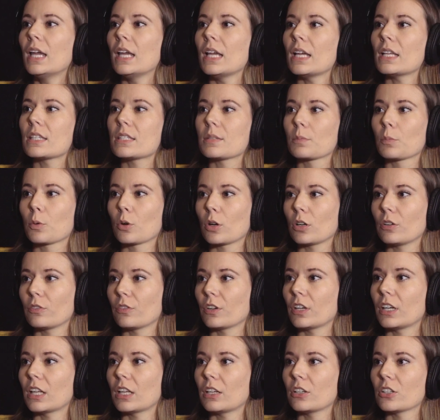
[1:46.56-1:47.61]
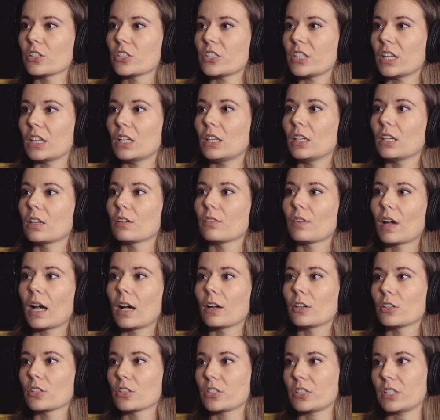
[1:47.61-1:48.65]
It's important for an understanding of how
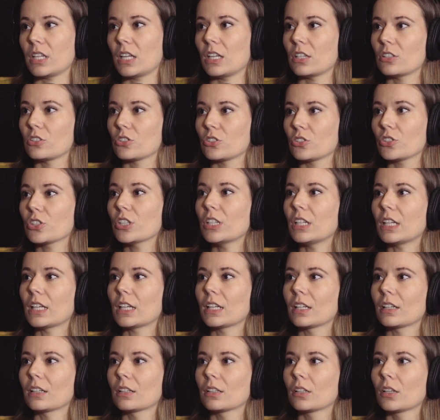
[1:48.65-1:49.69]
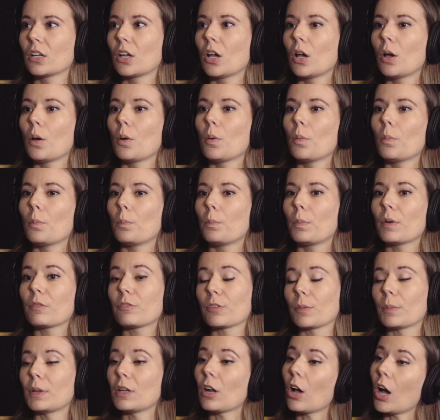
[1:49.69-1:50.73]
your stage treated. But
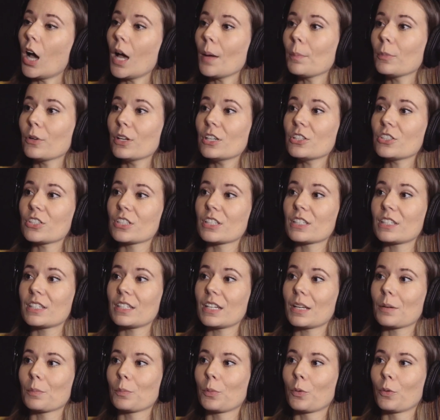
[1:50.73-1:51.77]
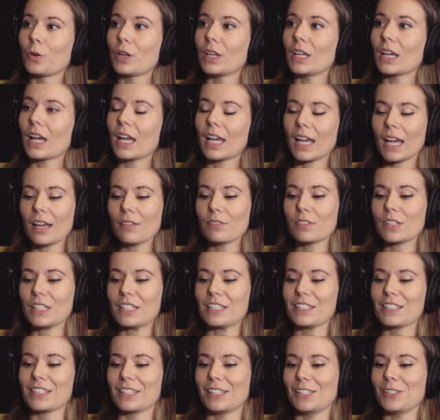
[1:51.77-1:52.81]
from an operations standpoint, I have
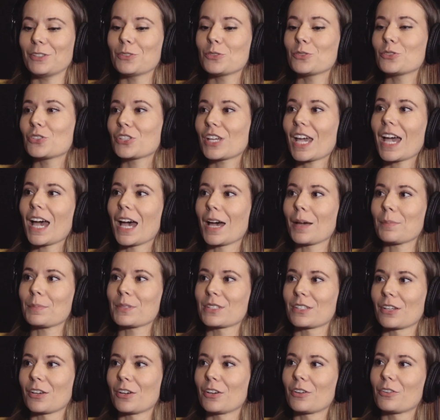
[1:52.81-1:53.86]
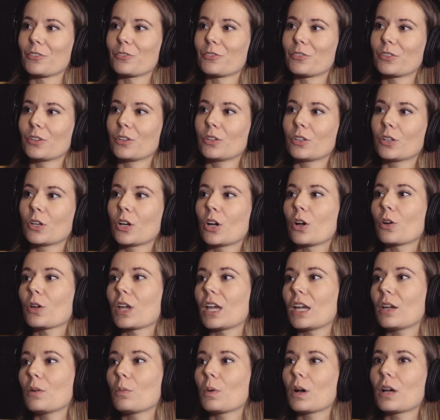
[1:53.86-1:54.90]
these huge gaps of,
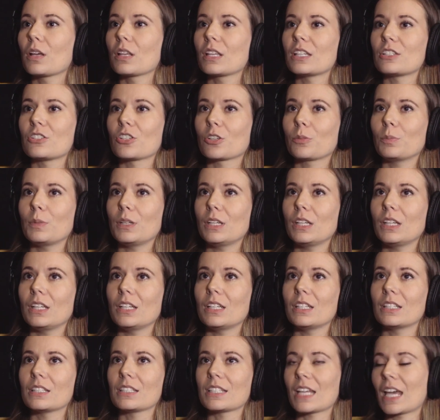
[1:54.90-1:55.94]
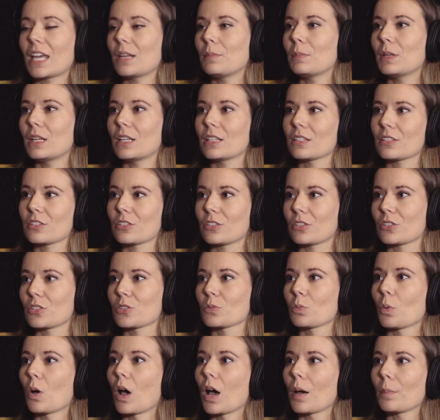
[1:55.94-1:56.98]
okay, well, it took me 10 minutes to
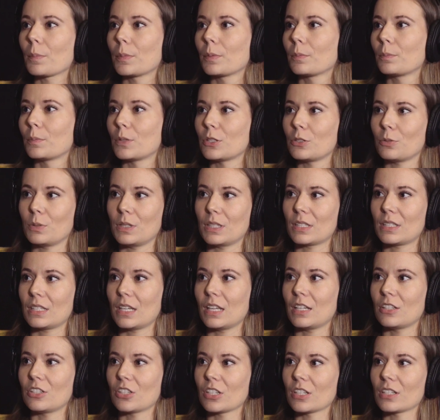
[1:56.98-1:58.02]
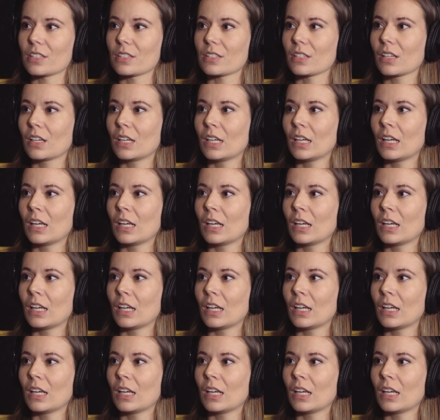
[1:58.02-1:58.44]
swap between stages.